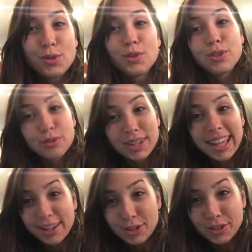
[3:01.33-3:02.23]

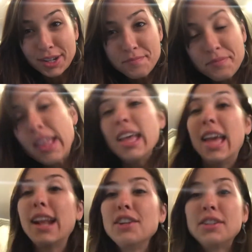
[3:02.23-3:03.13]
300,
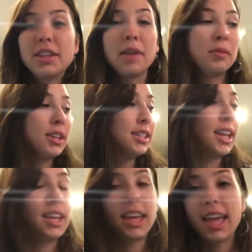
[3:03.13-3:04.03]
and I'm going to
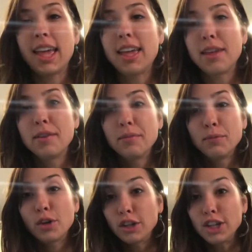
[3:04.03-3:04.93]
take a
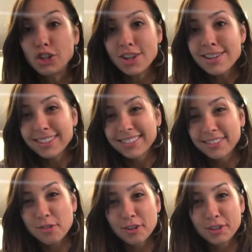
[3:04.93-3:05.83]
cookie sheet
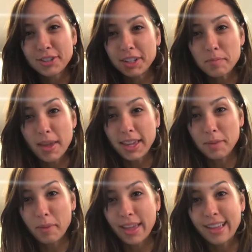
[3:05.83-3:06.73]
or just like a
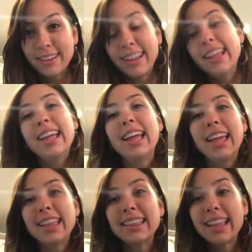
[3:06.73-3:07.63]
baking pan
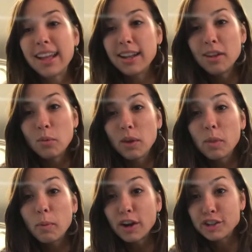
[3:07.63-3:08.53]
and line it
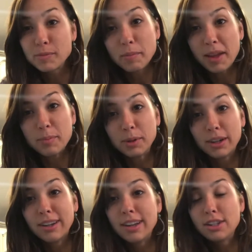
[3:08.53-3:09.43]
with parchment
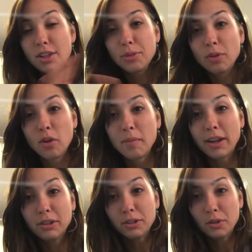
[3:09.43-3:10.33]
paper to throw my
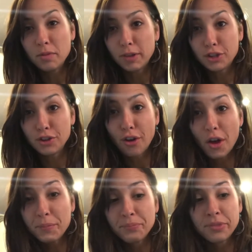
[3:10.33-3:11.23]
granola mixture
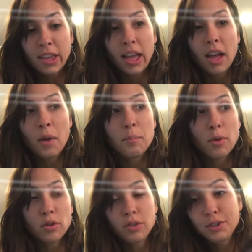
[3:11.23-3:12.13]
on.
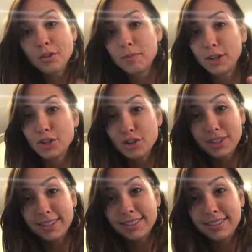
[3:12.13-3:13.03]
Most granola mixtures
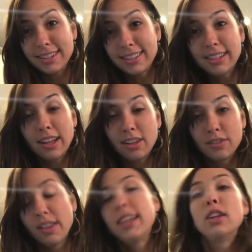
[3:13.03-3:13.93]
consist
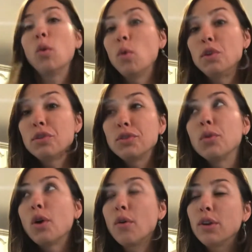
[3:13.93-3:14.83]
of like an oil, so
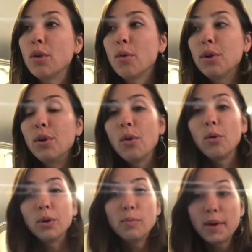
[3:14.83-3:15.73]
coconut oil
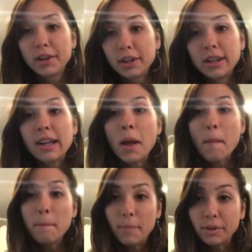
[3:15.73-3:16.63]
or butter
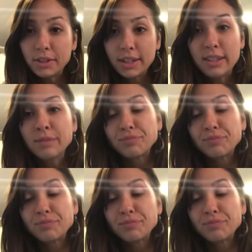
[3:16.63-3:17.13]
melted,